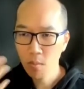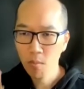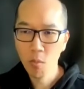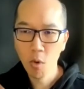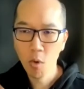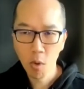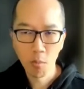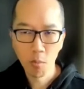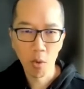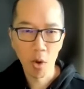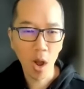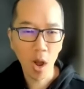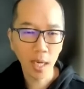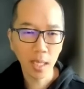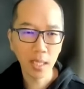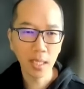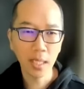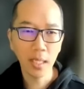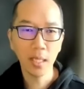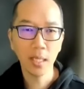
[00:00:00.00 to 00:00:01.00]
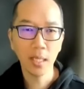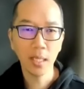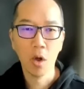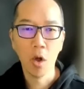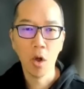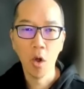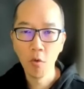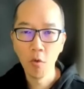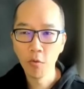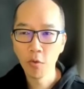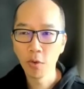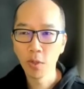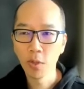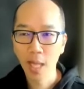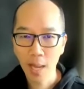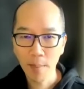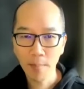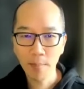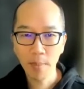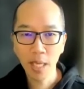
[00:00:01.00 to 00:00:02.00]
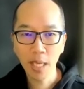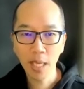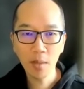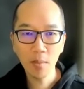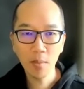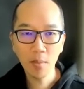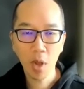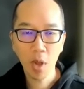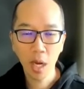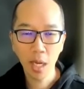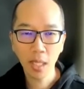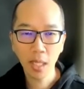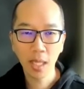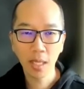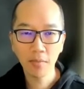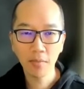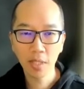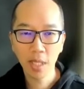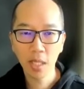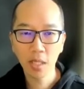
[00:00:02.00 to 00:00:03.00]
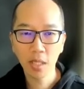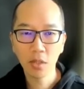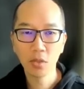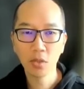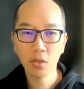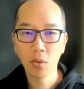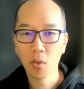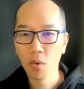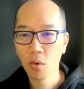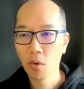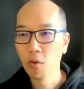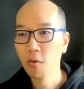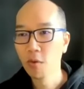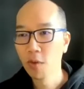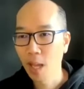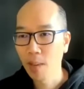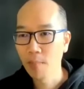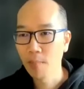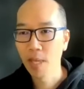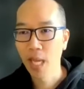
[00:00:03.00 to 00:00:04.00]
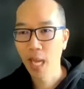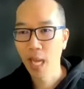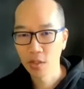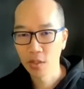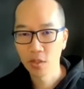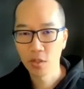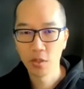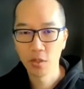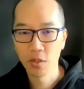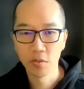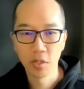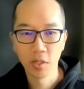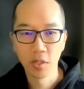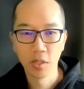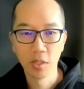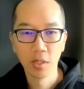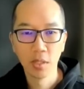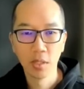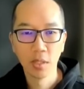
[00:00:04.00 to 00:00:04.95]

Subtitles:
more broadly, overlapping product life cycles or overlapping S-curves.